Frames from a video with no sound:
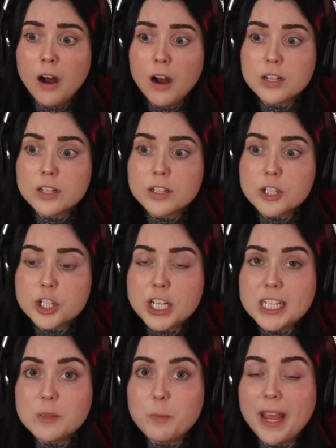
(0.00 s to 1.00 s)

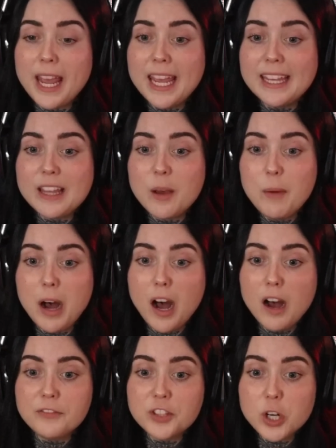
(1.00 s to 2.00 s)
She's paying them
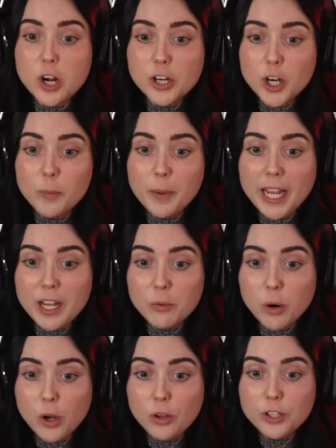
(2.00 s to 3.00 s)
off. They're on her
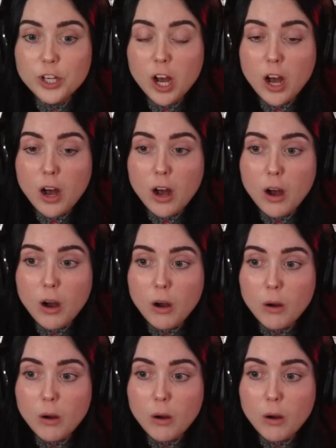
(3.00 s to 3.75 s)
payroll. No.